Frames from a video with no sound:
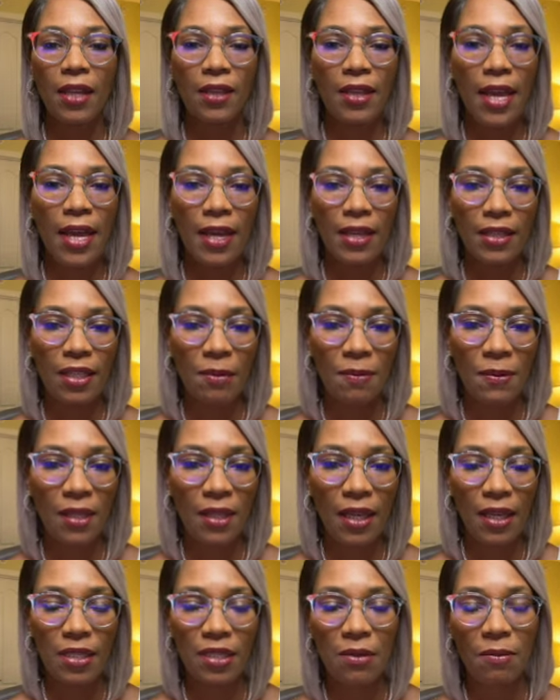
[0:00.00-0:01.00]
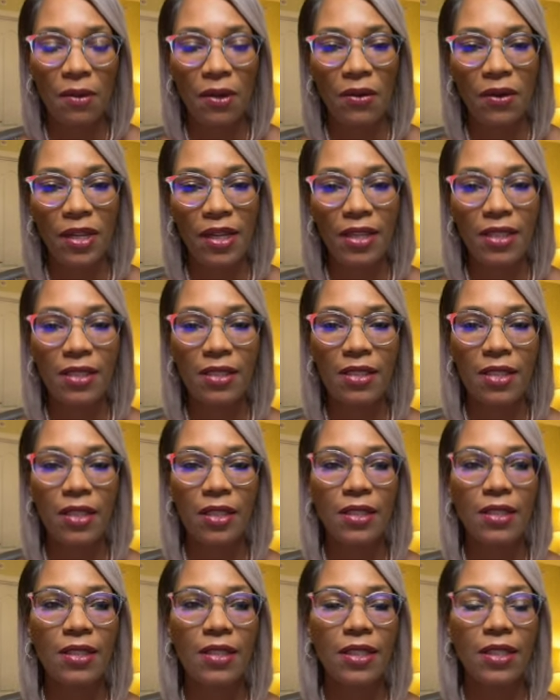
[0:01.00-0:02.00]
academic
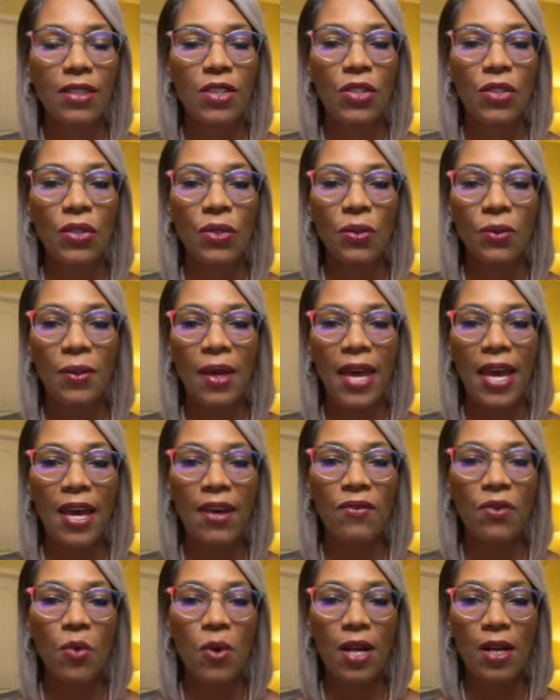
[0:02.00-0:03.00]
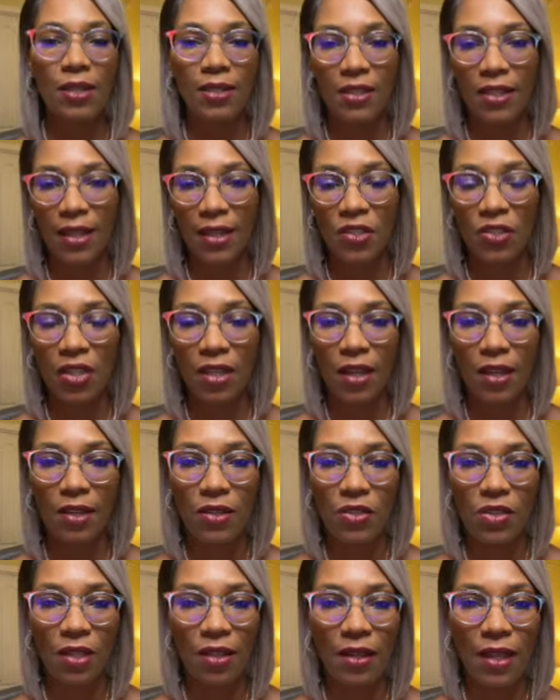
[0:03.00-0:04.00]
experiences, to have quality
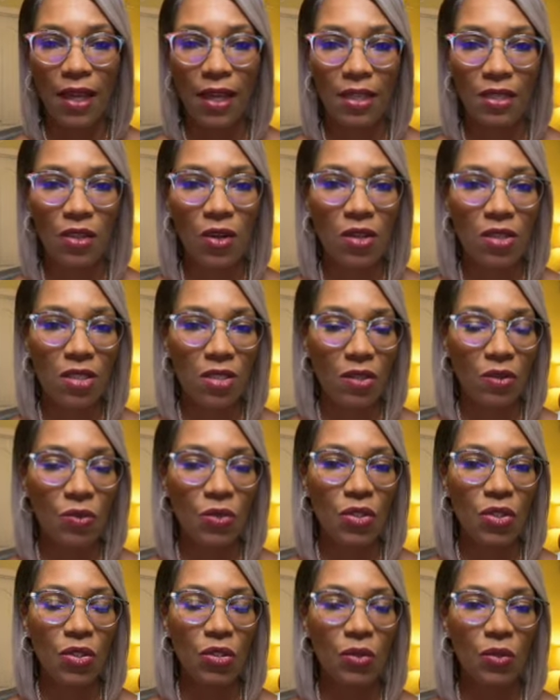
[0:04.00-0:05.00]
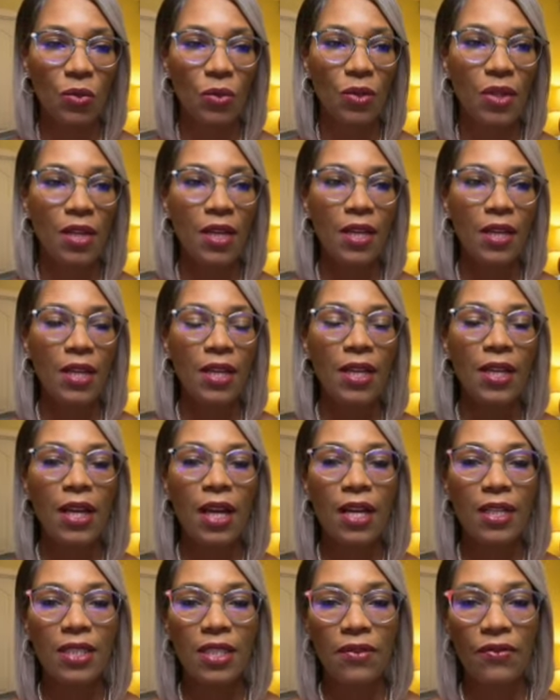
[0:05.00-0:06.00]
education, and also to
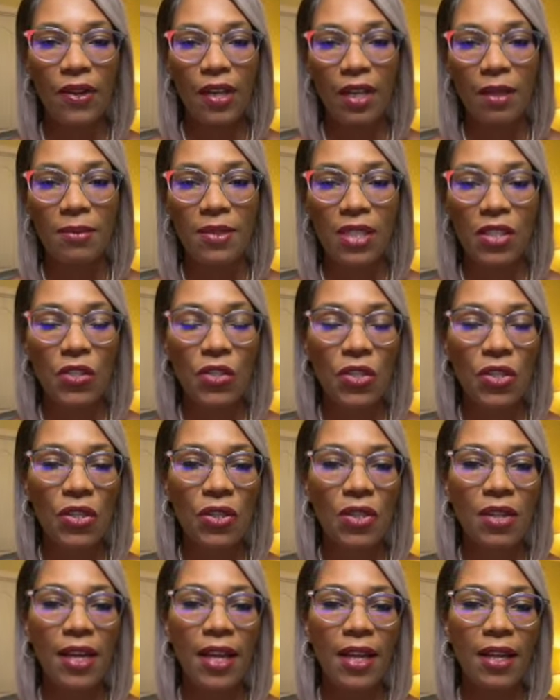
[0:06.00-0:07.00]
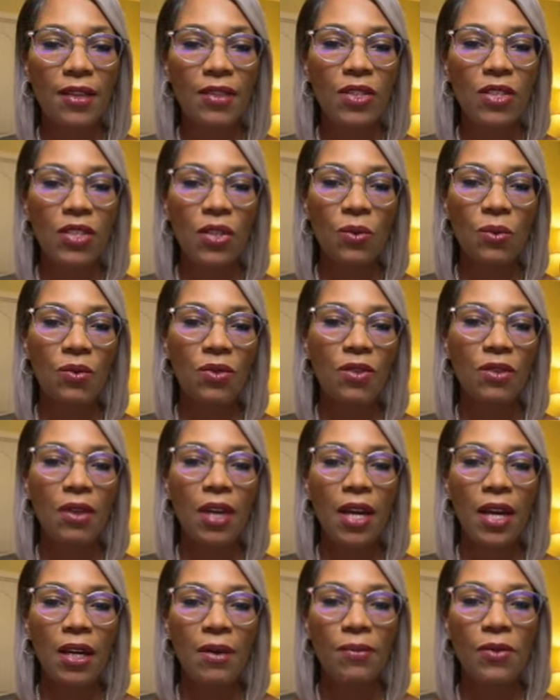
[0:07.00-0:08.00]
develop teacher and student
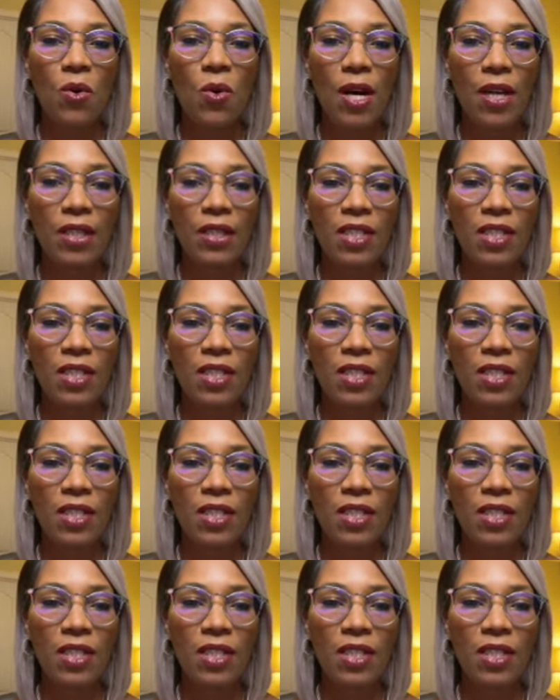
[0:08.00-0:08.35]
quality